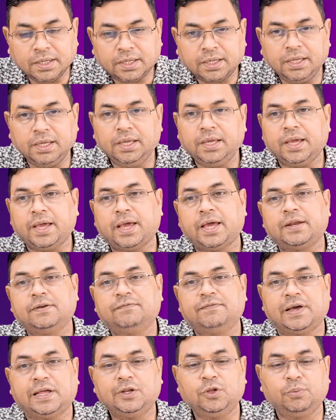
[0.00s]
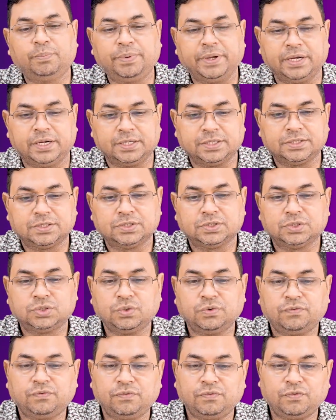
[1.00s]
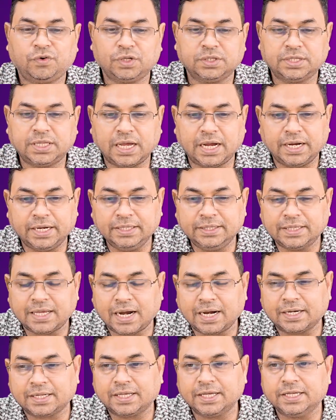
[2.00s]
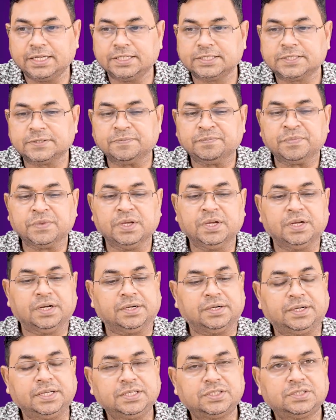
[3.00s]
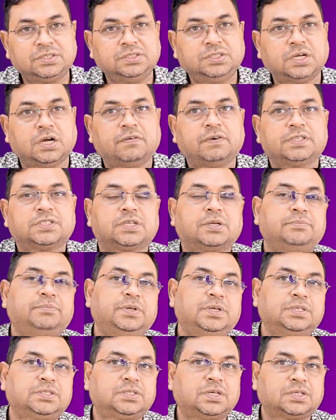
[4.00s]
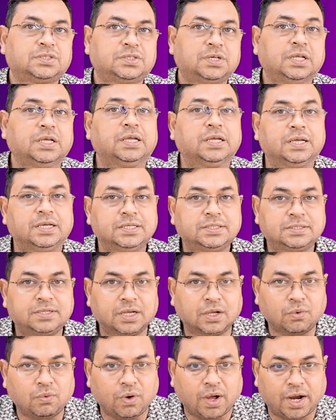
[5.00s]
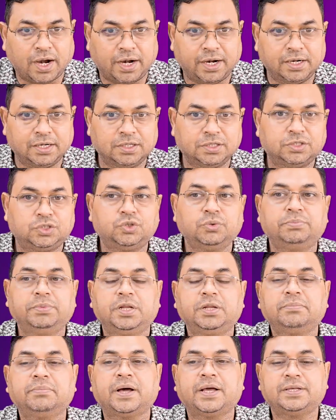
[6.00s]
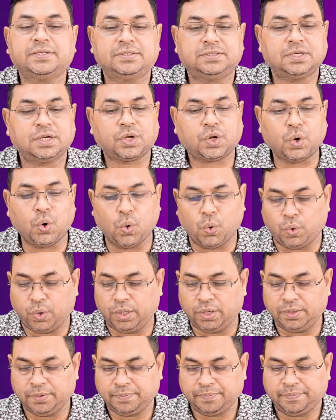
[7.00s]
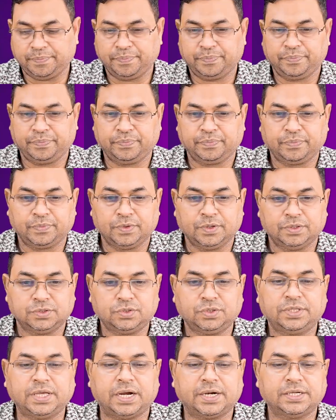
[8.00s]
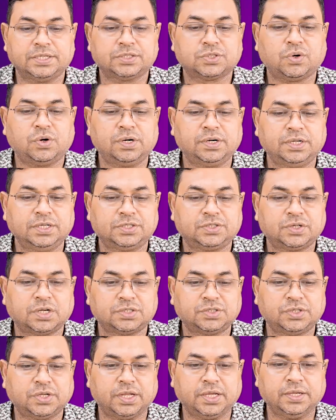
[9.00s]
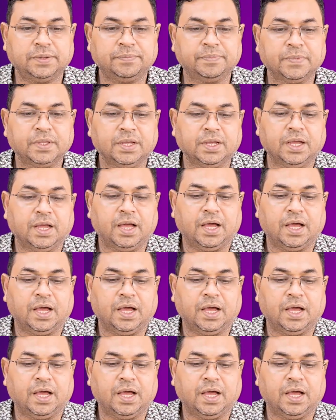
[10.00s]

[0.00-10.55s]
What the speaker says: key and value pairs. So for that, in that case, this JavaScript destructuring is required to minimize the code. So that is called destructuring.